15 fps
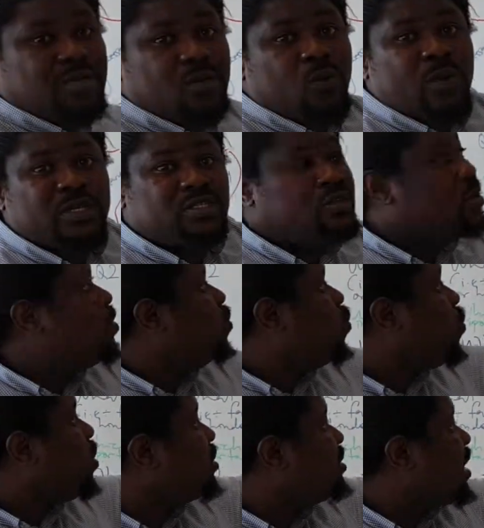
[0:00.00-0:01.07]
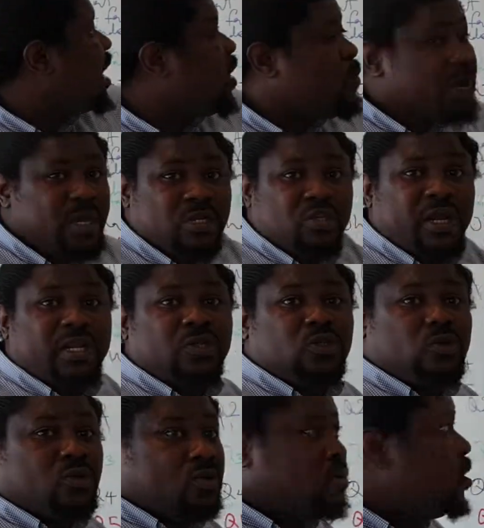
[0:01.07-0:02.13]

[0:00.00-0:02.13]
question, what are we trying to do?